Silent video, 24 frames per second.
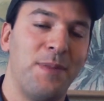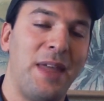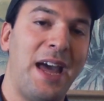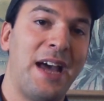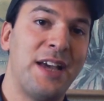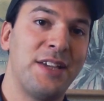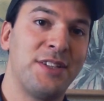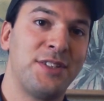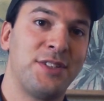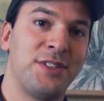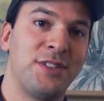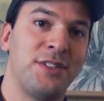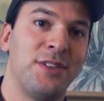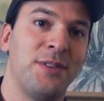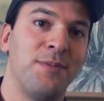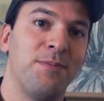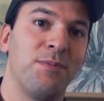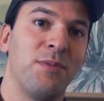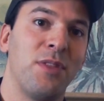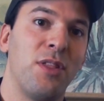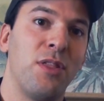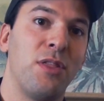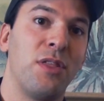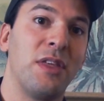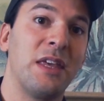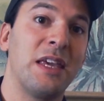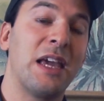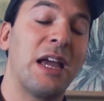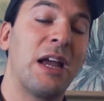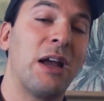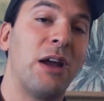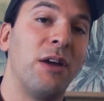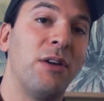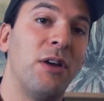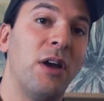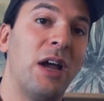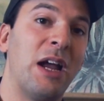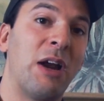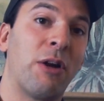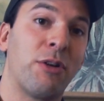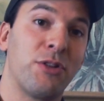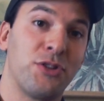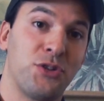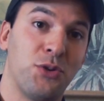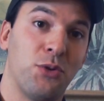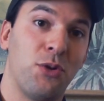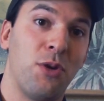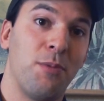as the
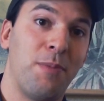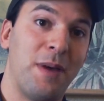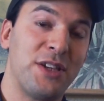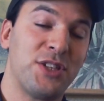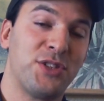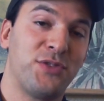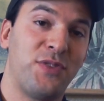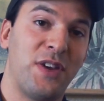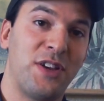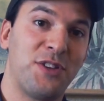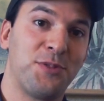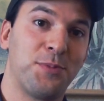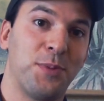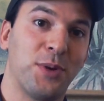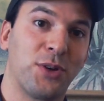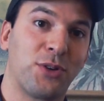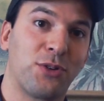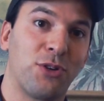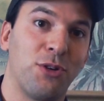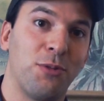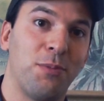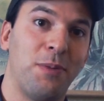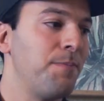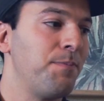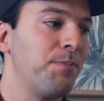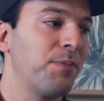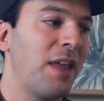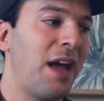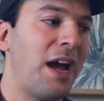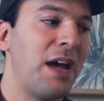Arizona-based Facebook group.